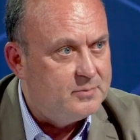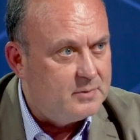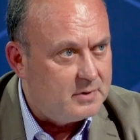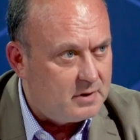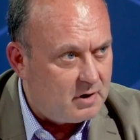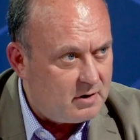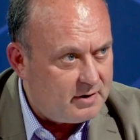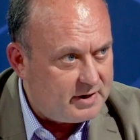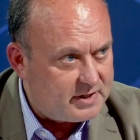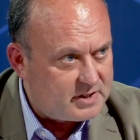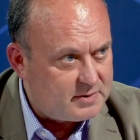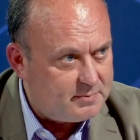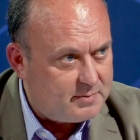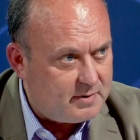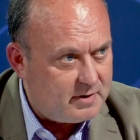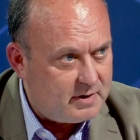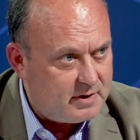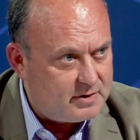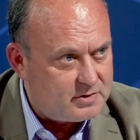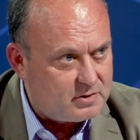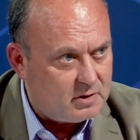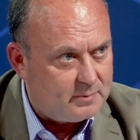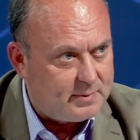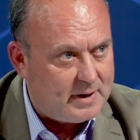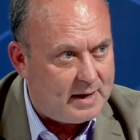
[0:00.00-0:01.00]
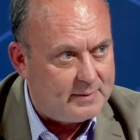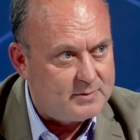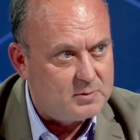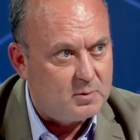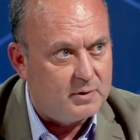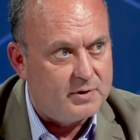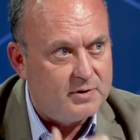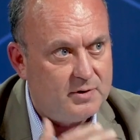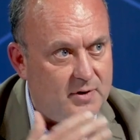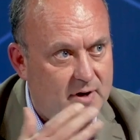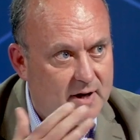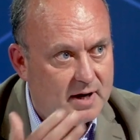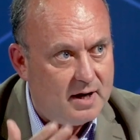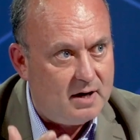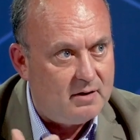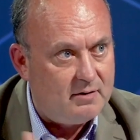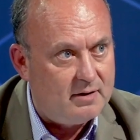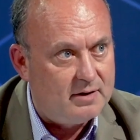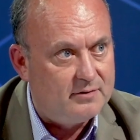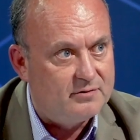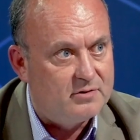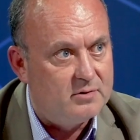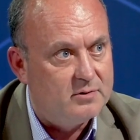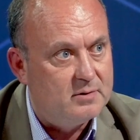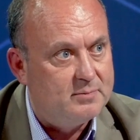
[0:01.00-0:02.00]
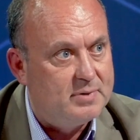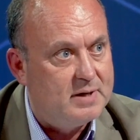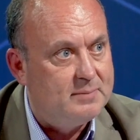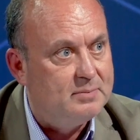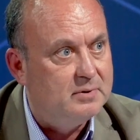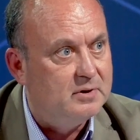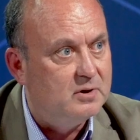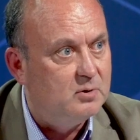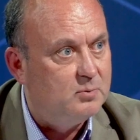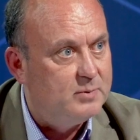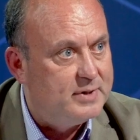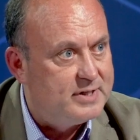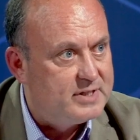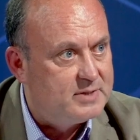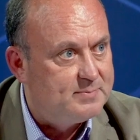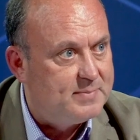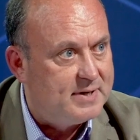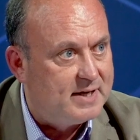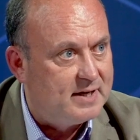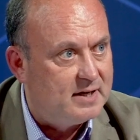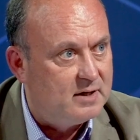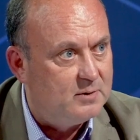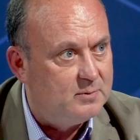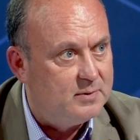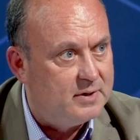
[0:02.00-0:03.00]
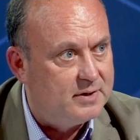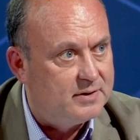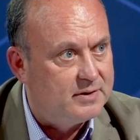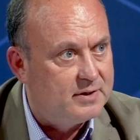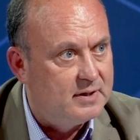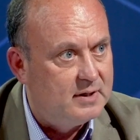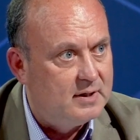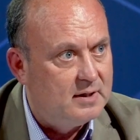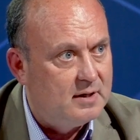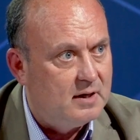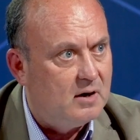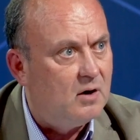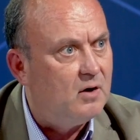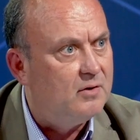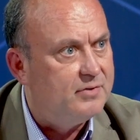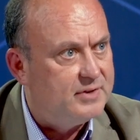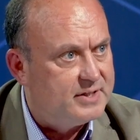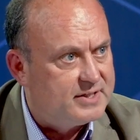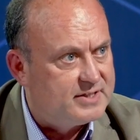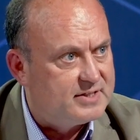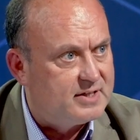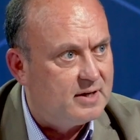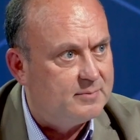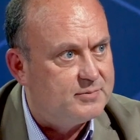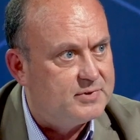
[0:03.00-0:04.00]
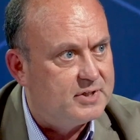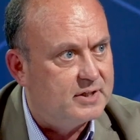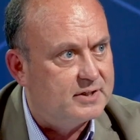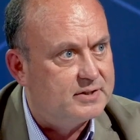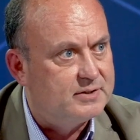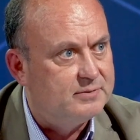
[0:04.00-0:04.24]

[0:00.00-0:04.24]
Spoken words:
own experience, or perhaps what are you hearing from the people that we're speaking with on this subject?